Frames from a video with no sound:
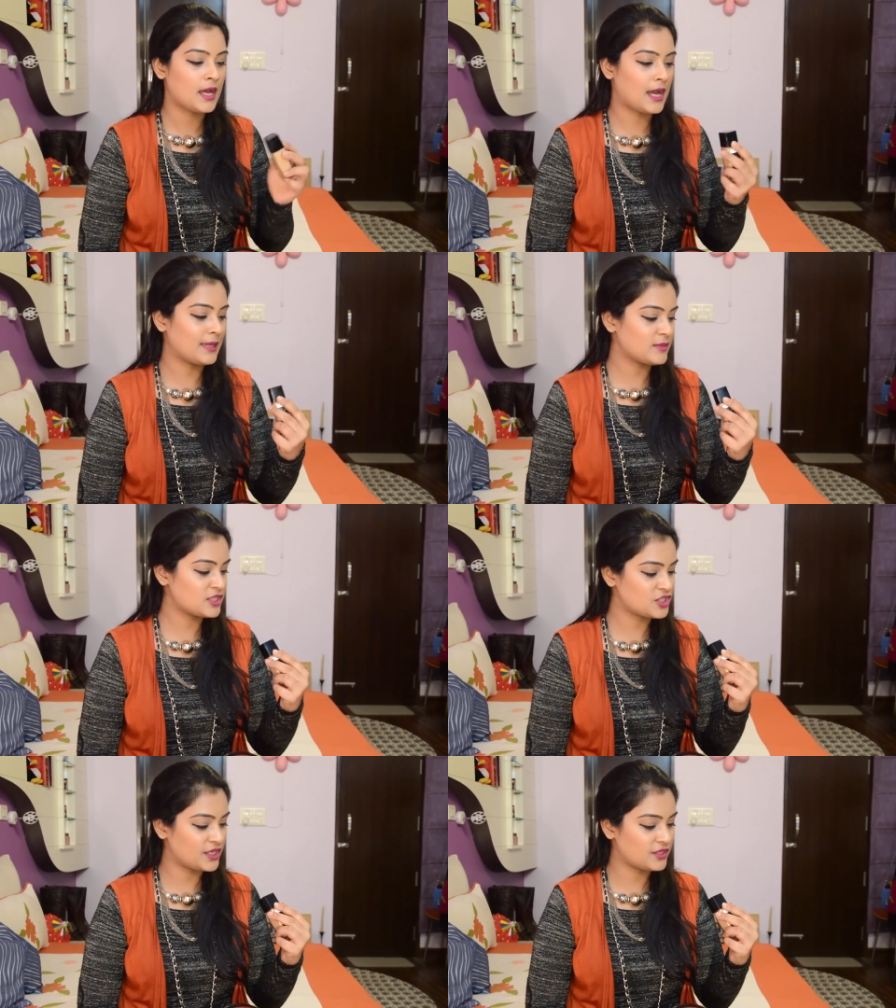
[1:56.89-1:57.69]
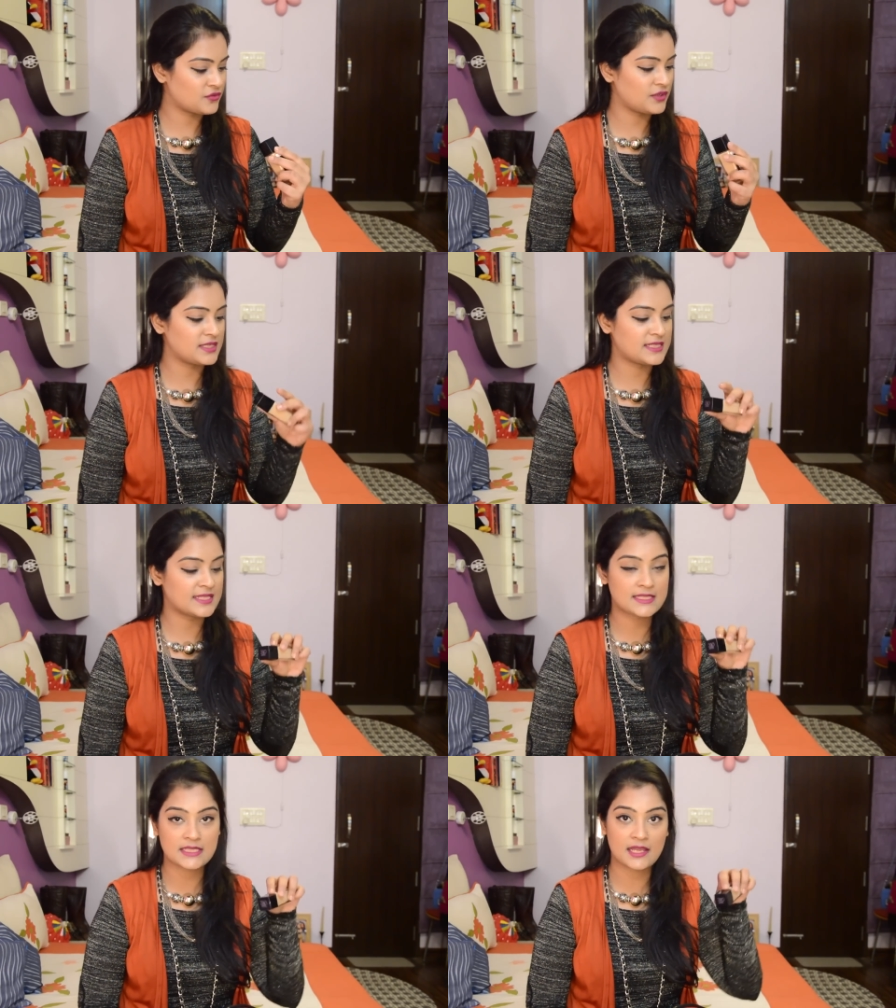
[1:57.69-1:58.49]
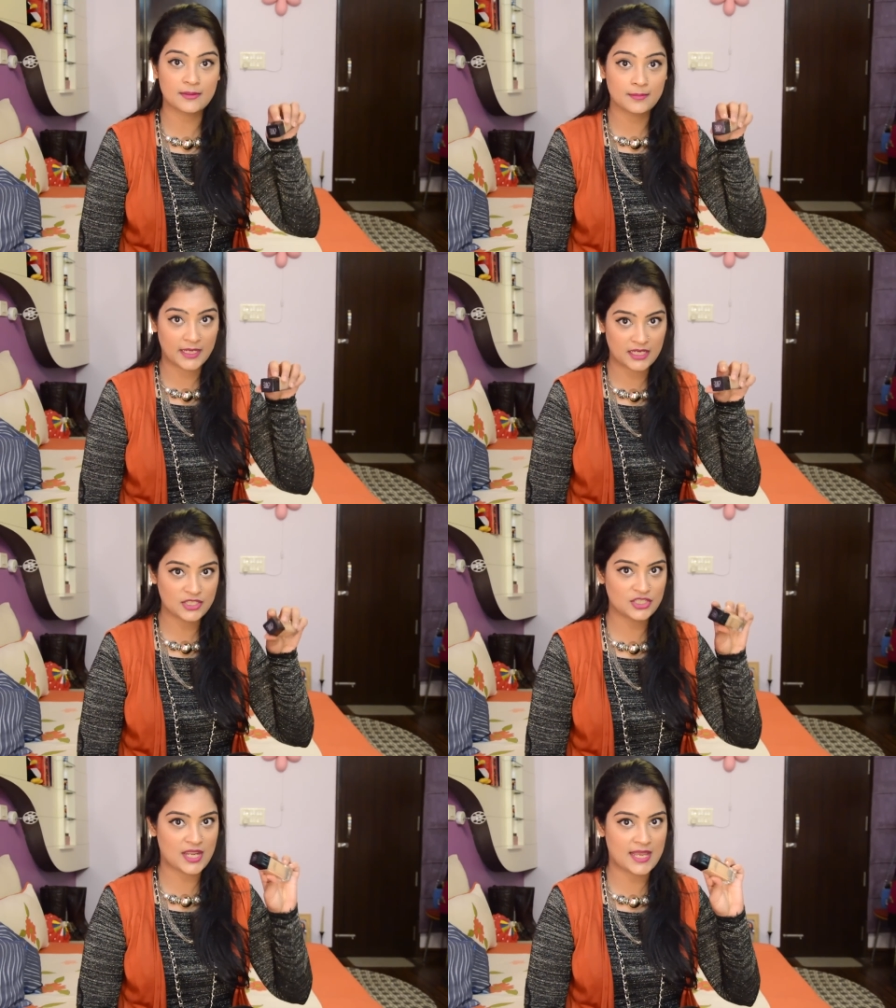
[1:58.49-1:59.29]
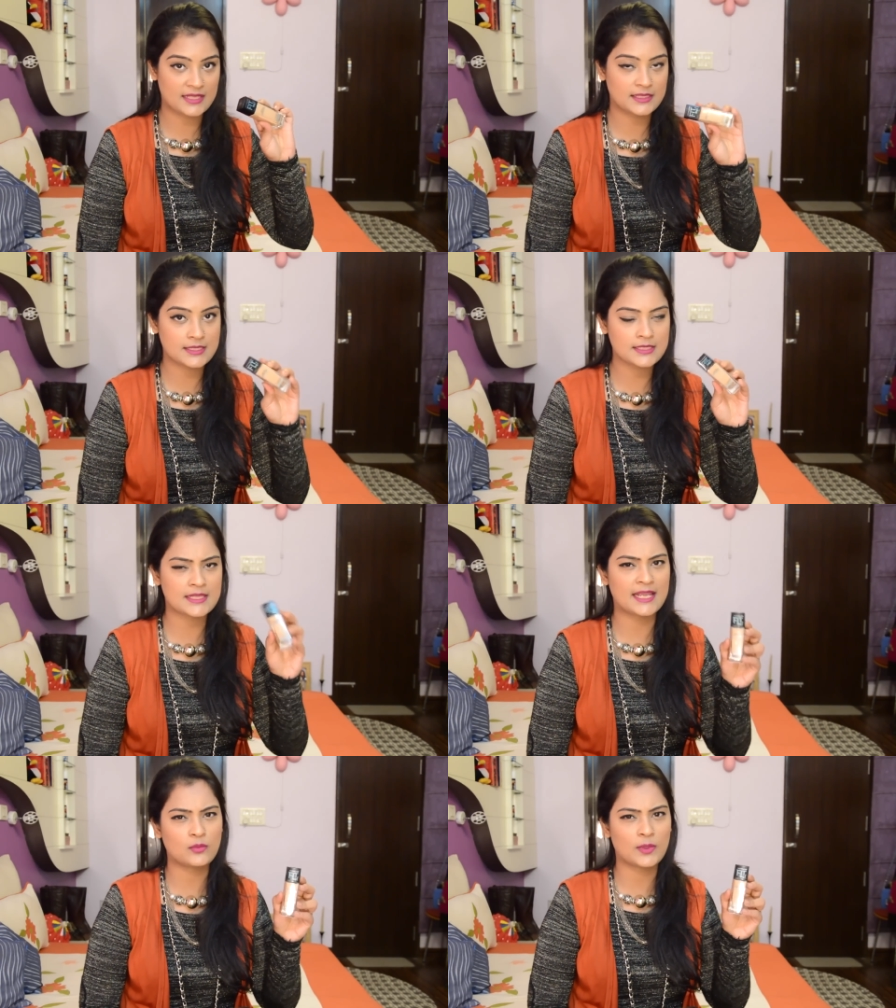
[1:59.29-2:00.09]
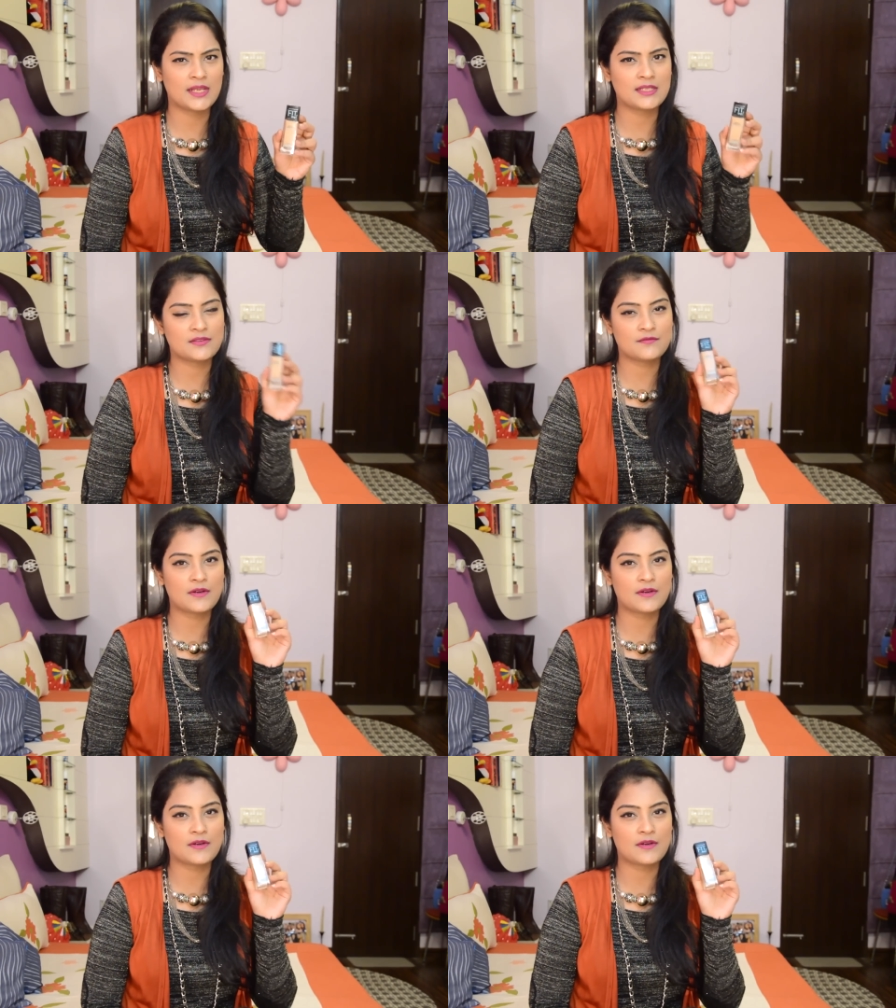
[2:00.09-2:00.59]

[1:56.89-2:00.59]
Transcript: I'm in the shade 310 Sun Beige, and this is a lightweight